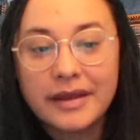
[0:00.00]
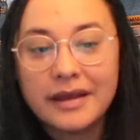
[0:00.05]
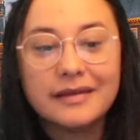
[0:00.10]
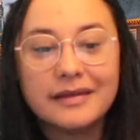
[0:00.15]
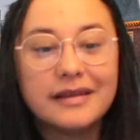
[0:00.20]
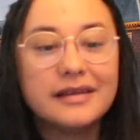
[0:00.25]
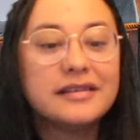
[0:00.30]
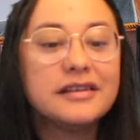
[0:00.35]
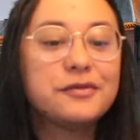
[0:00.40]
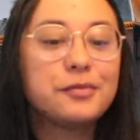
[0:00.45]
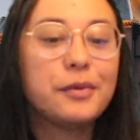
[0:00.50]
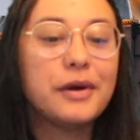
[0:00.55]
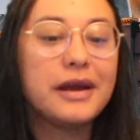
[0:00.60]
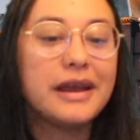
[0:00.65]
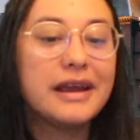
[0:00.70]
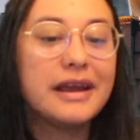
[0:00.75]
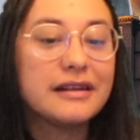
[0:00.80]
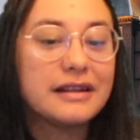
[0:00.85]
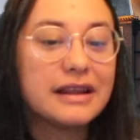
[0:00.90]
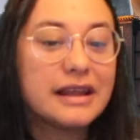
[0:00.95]
This is what
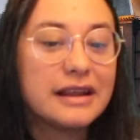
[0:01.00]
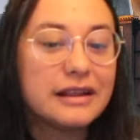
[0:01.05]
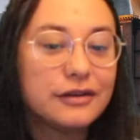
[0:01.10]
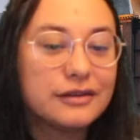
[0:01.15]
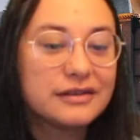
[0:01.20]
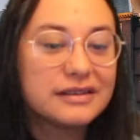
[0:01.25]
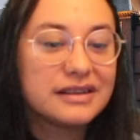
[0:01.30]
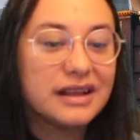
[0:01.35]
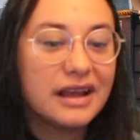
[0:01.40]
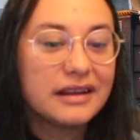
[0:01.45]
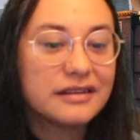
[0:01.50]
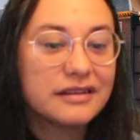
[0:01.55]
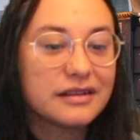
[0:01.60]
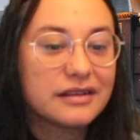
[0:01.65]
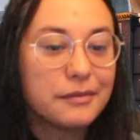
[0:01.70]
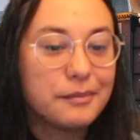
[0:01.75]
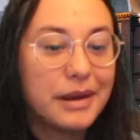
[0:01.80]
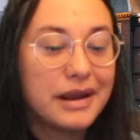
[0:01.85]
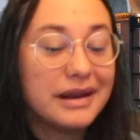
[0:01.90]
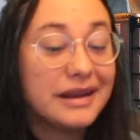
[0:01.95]
Italy looks like to the
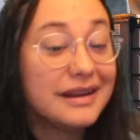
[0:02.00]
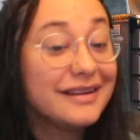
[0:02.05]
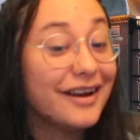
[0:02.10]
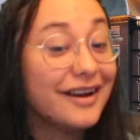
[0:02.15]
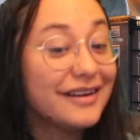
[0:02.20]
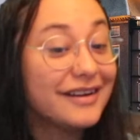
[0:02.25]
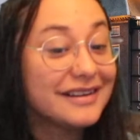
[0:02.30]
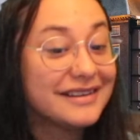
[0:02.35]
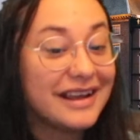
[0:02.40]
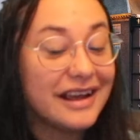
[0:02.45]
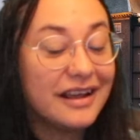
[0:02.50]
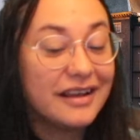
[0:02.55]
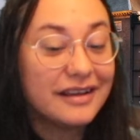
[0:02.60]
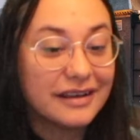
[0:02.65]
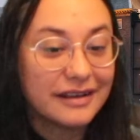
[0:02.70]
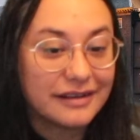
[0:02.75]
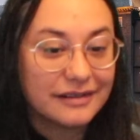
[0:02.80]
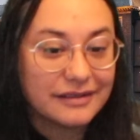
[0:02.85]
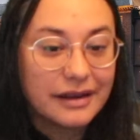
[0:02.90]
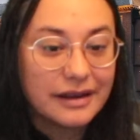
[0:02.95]
many
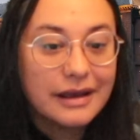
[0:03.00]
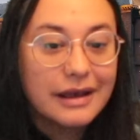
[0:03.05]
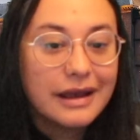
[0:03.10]
non-Italians.